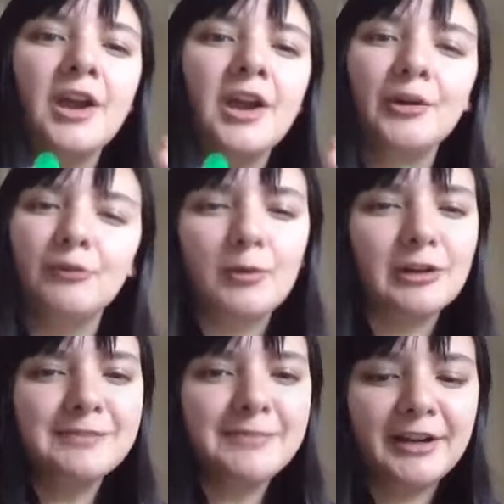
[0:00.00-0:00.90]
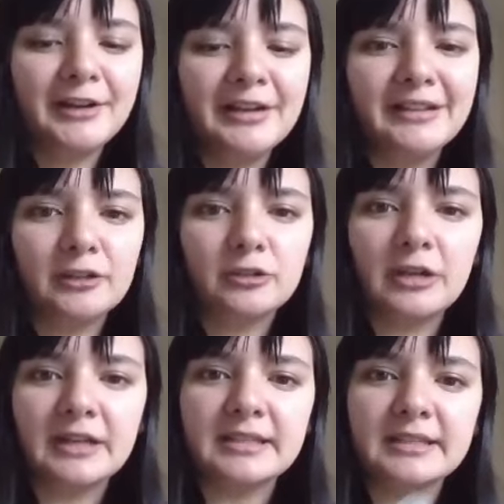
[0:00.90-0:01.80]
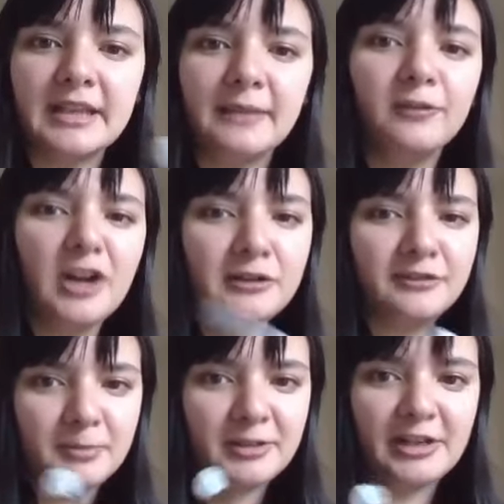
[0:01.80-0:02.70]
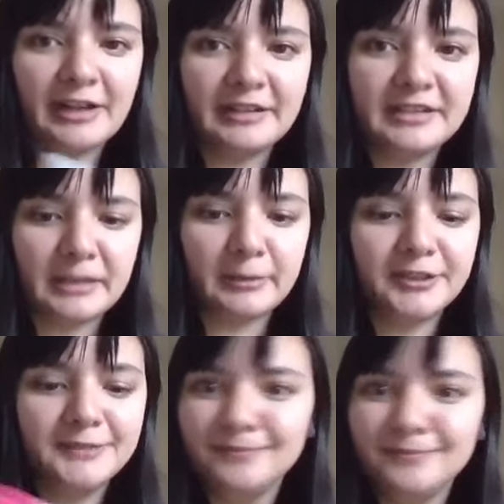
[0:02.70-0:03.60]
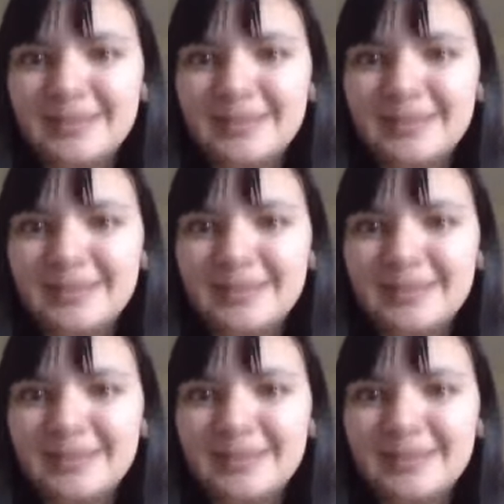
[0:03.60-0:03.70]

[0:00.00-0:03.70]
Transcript: When we're comparing across the same row of the periodic table,